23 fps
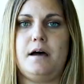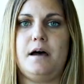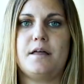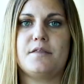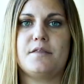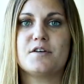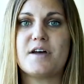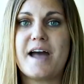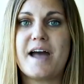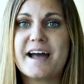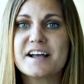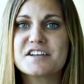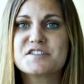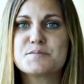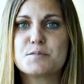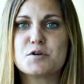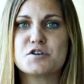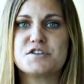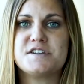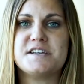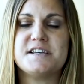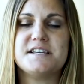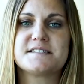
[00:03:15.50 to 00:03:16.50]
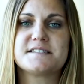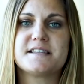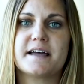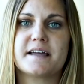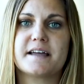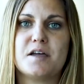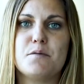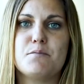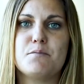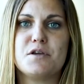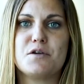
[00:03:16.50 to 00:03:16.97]
The expertise
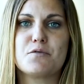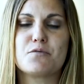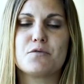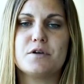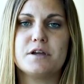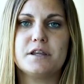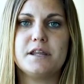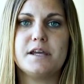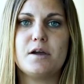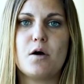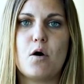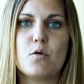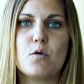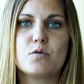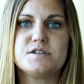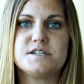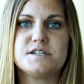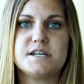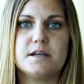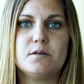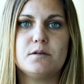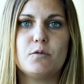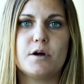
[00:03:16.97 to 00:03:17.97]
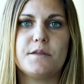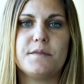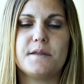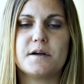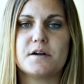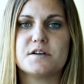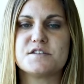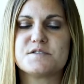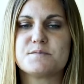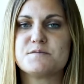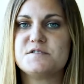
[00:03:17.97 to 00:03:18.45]
that can be really honed in when
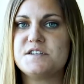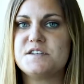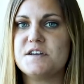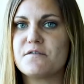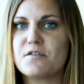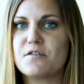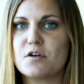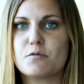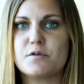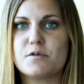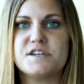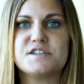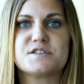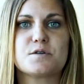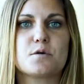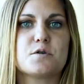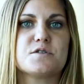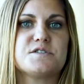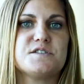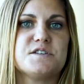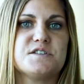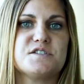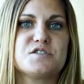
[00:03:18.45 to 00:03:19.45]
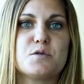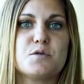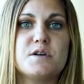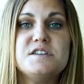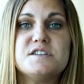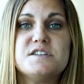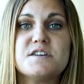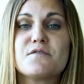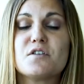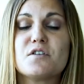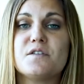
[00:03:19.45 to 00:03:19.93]
there's different resources doing
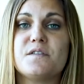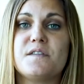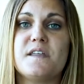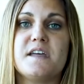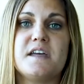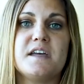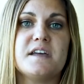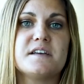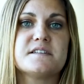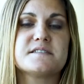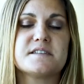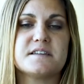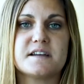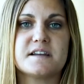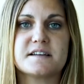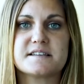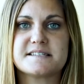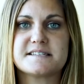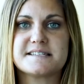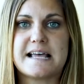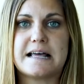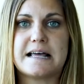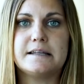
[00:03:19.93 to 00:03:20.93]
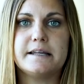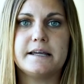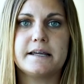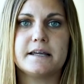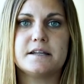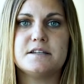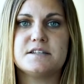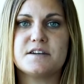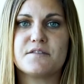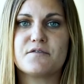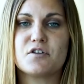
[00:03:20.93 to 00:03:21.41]
different things and excelling
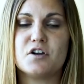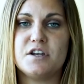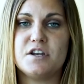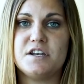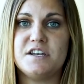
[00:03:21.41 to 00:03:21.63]
in different